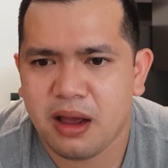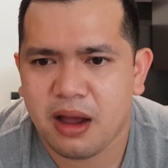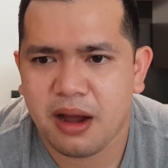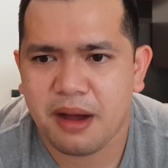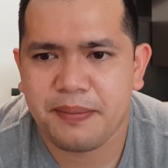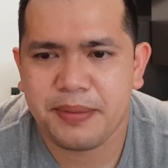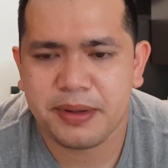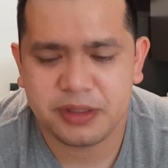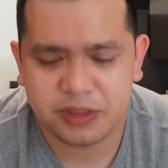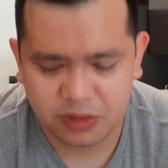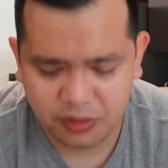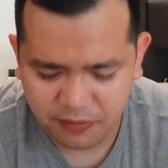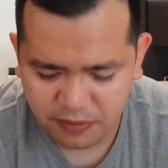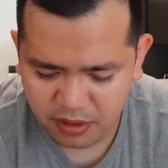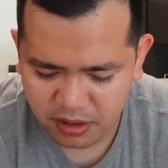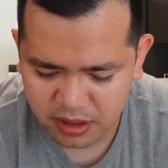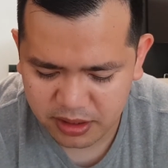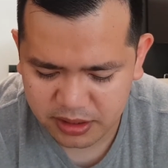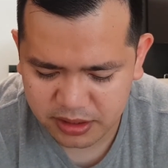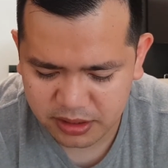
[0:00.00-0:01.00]
But so
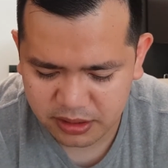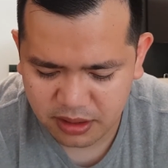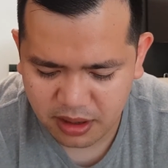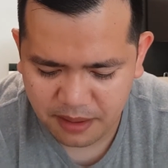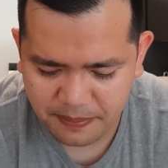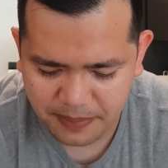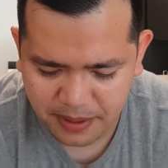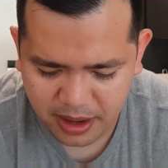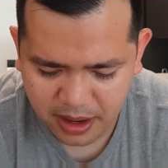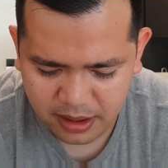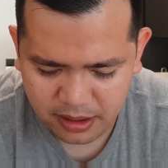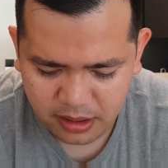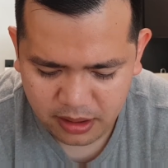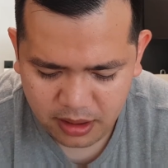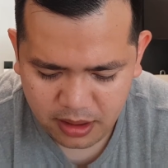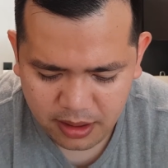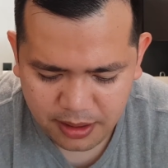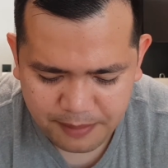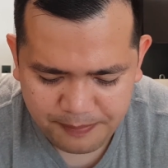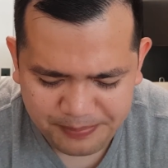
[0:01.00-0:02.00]
far it's not bad.
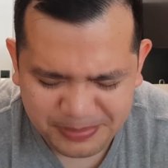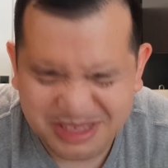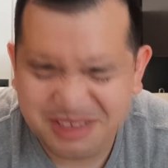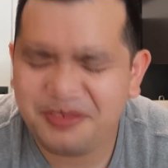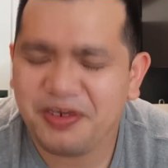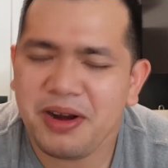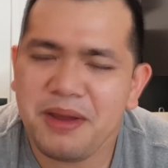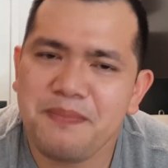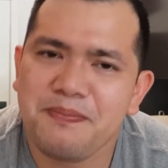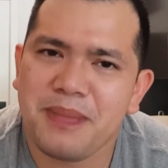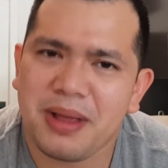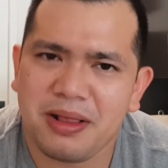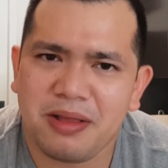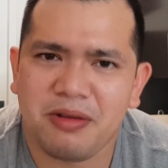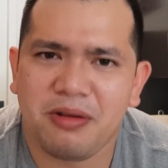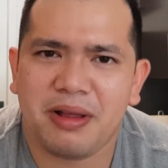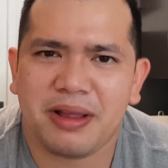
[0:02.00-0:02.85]
It's very mellow.